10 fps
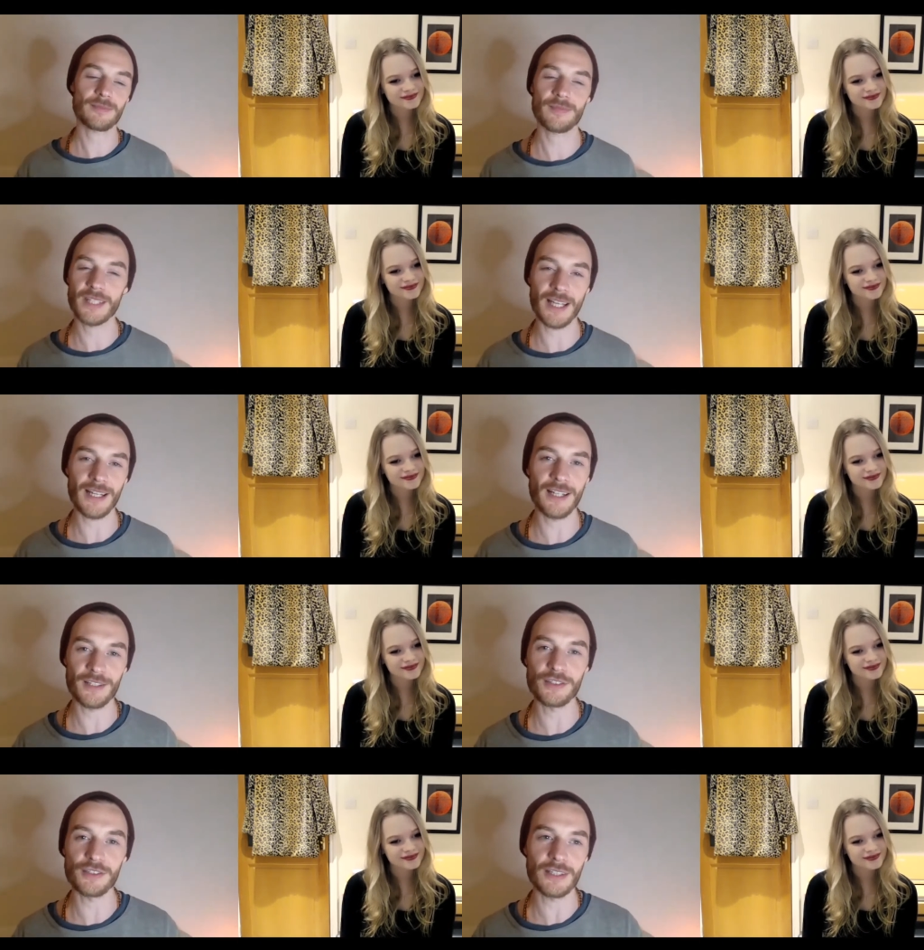Speaker 1: yeah, I
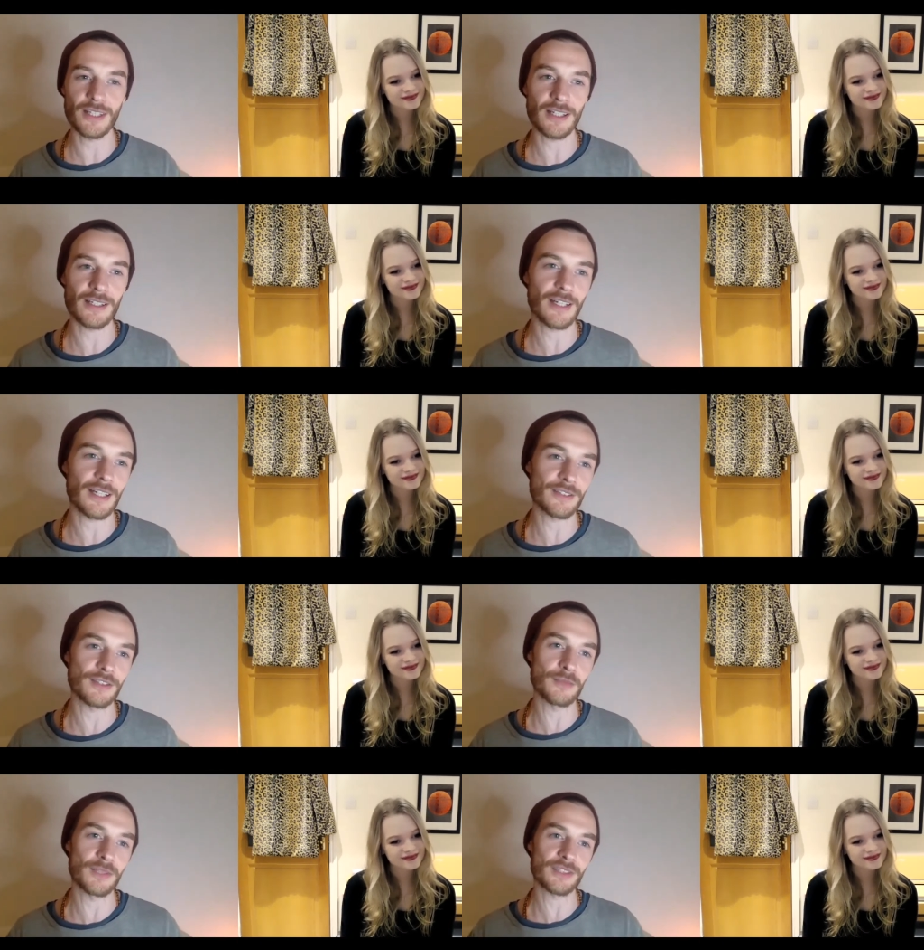do, I, I do
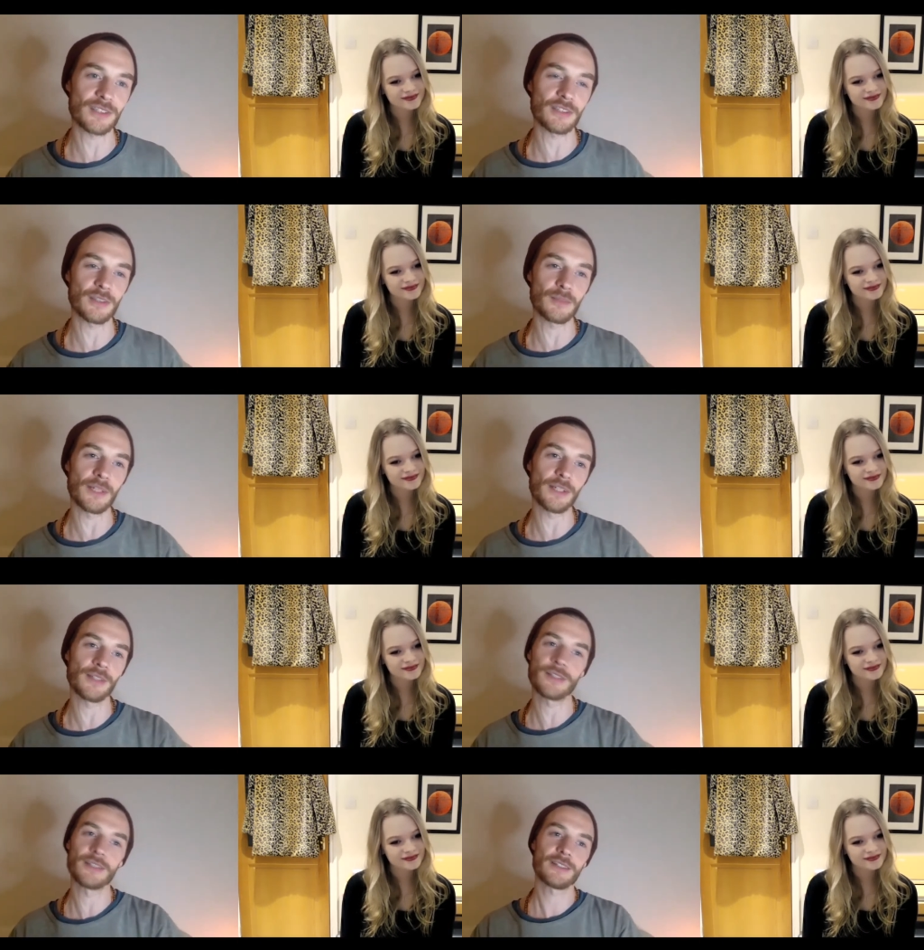miss a good meal
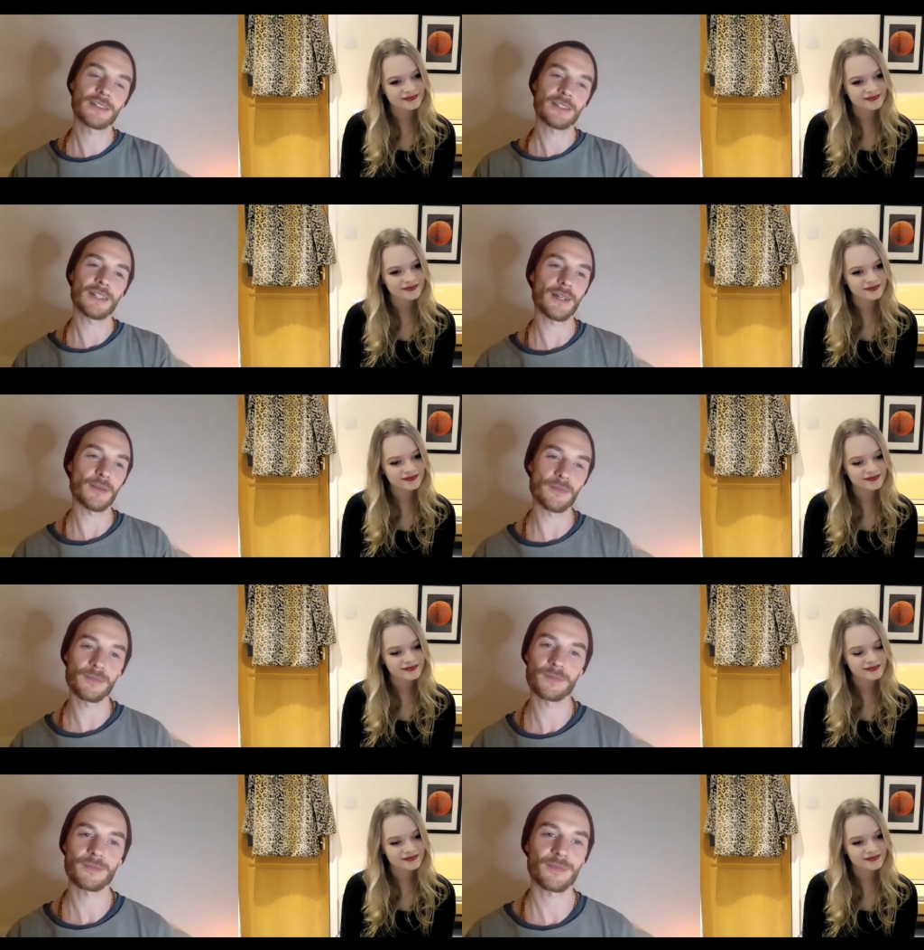um,
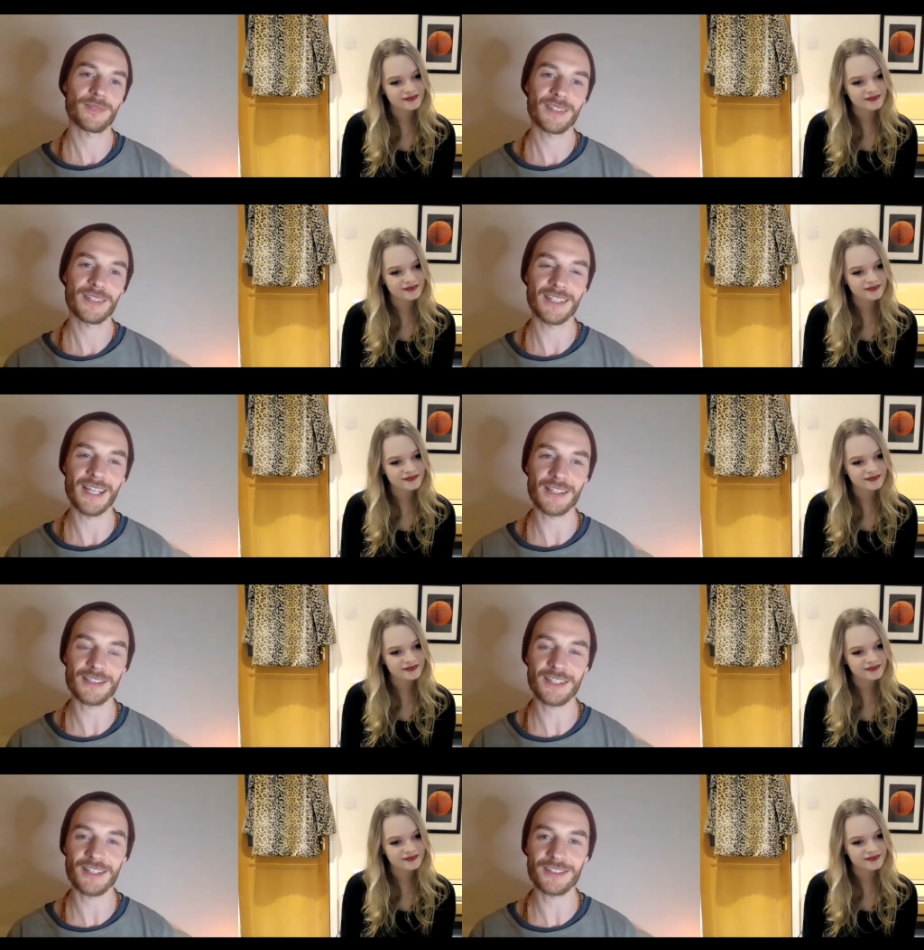yeah, it's
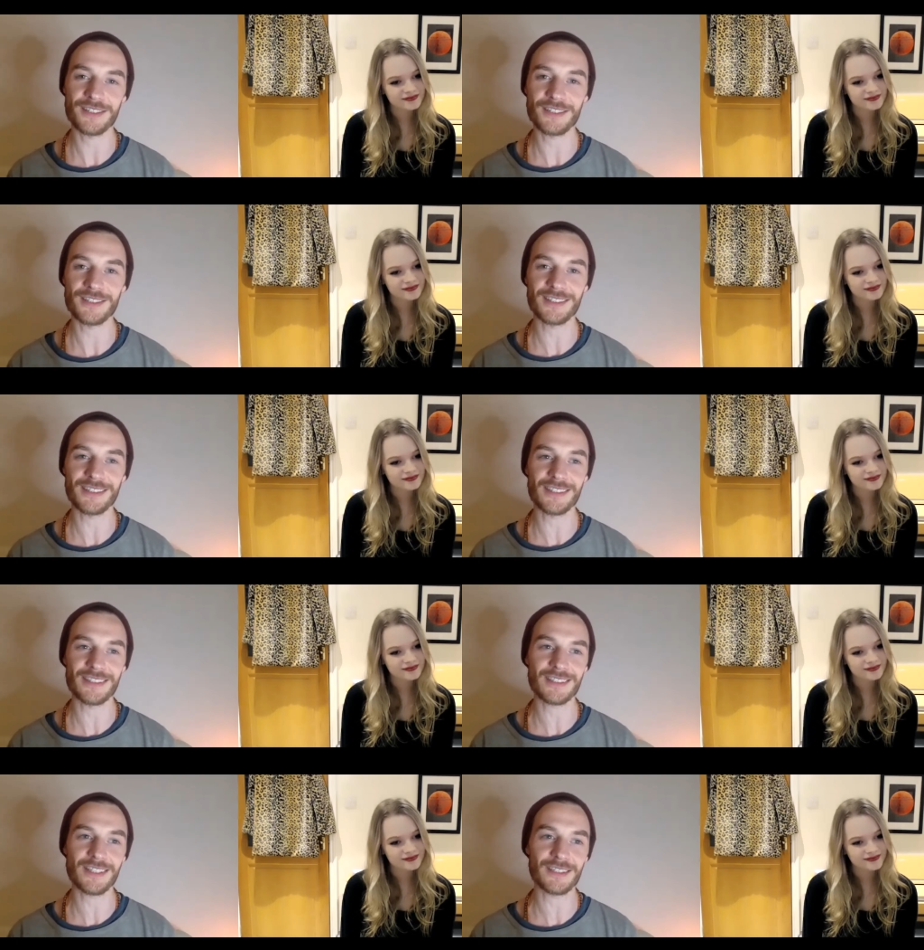starting to it's
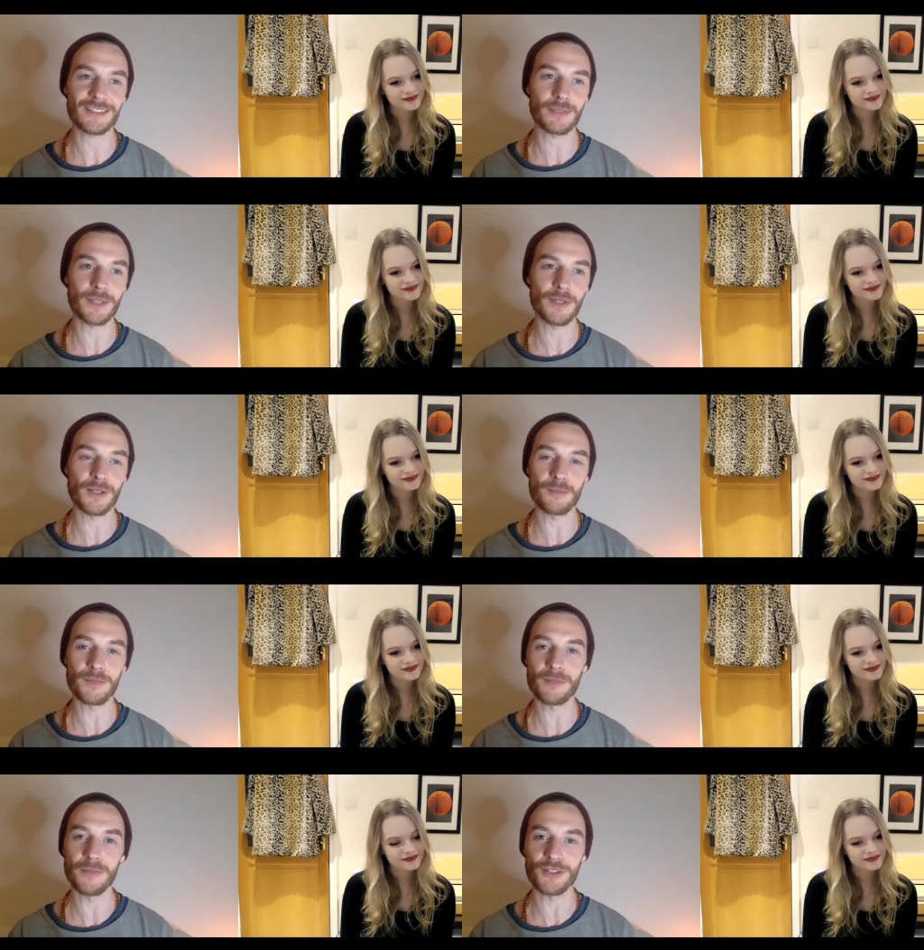starting to be a bit,
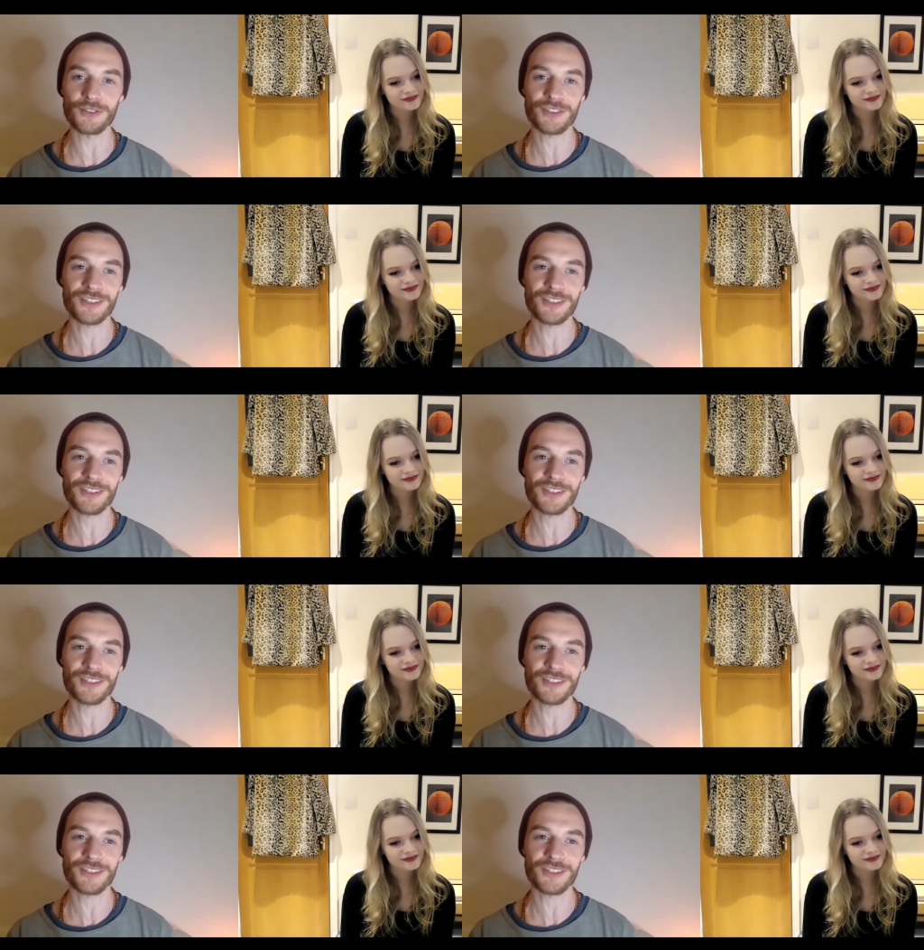bit much